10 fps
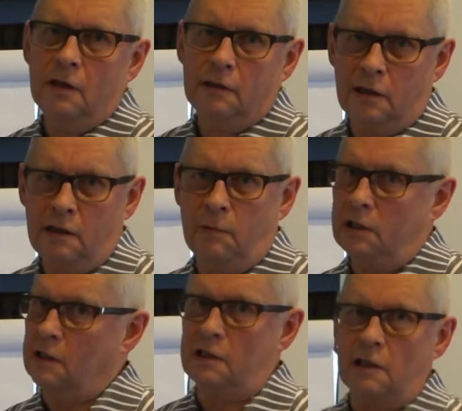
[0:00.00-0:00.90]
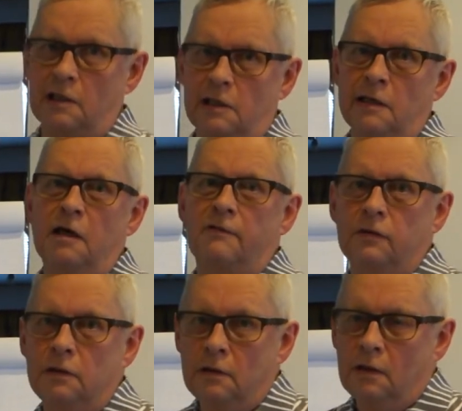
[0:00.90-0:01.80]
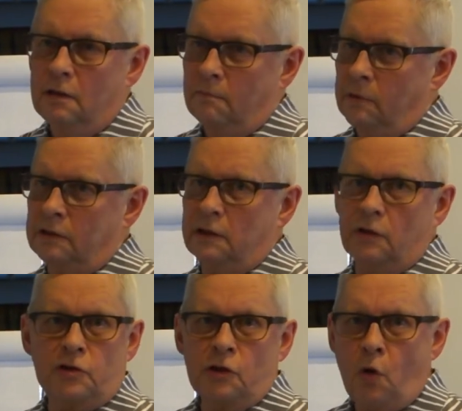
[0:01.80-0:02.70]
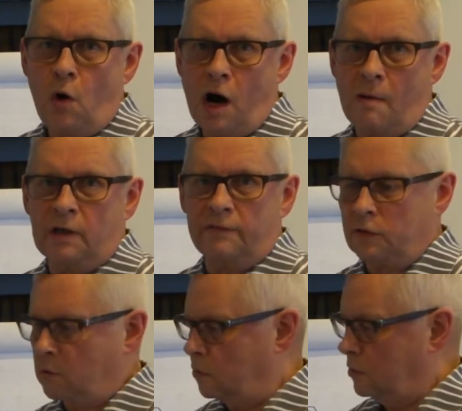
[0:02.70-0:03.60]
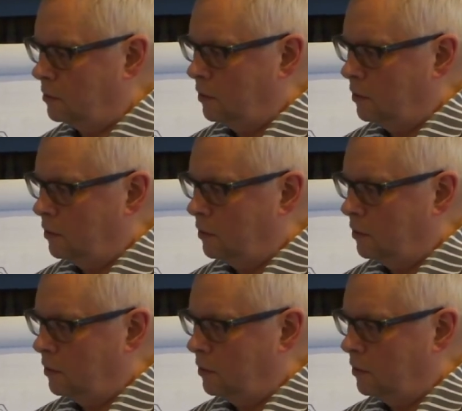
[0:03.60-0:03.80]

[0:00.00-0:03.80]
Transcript: 10 minutes is enough but there is no harm if you